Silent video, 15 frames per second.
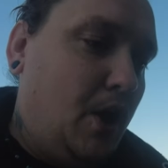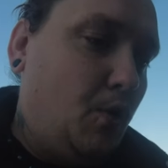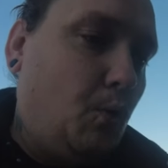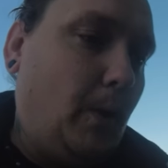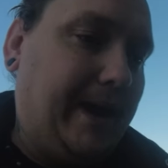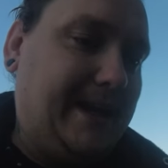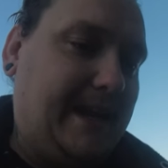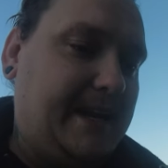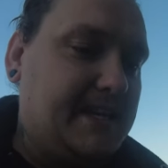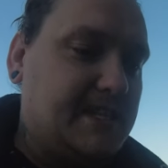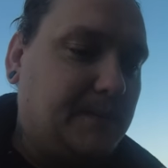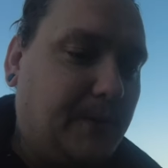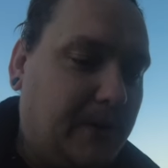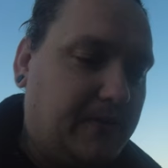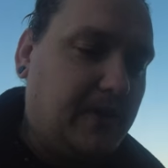we needed to
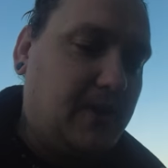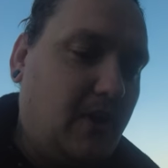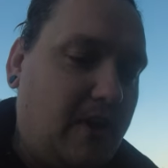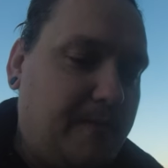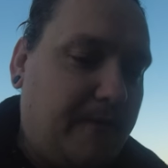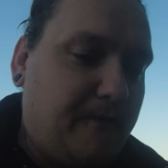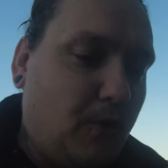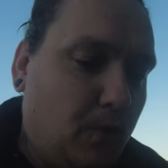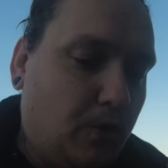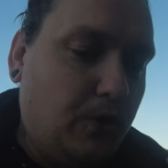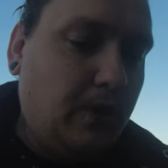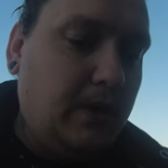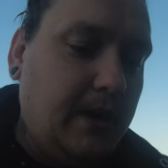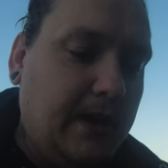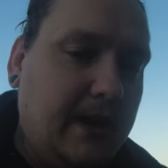book the night
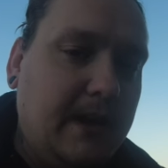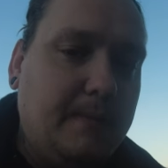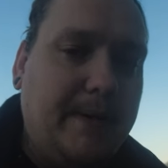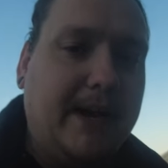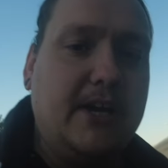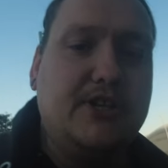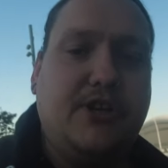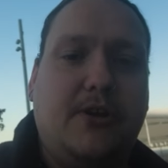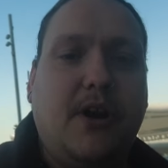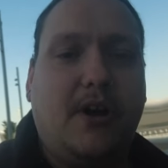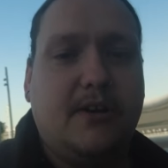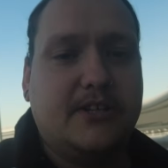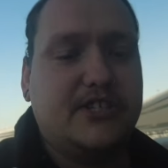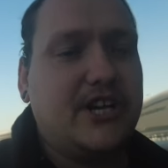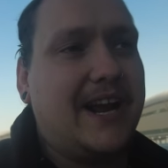before, because you
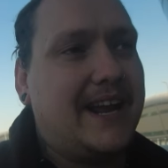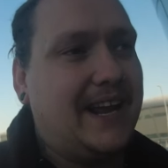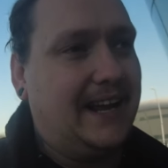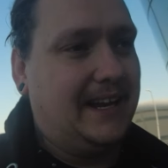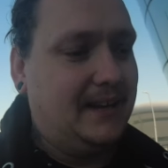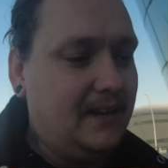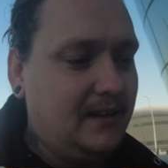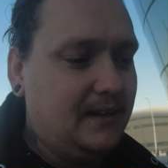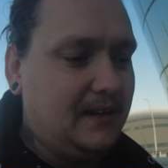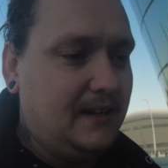can't check in